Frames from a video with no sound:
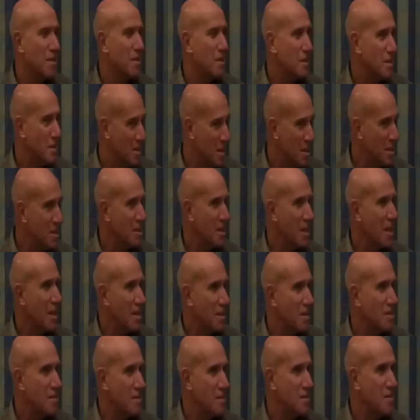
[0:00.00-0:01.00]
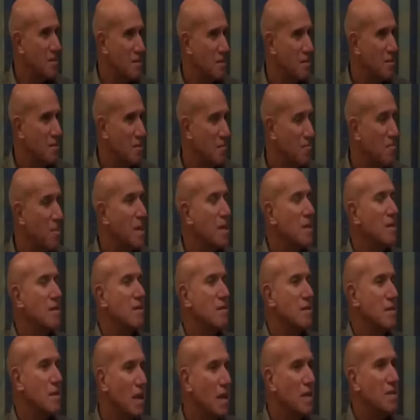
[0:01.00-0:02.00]
And in this case, the
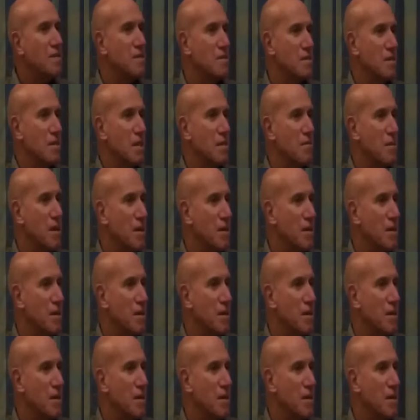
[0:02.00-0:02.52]
big guns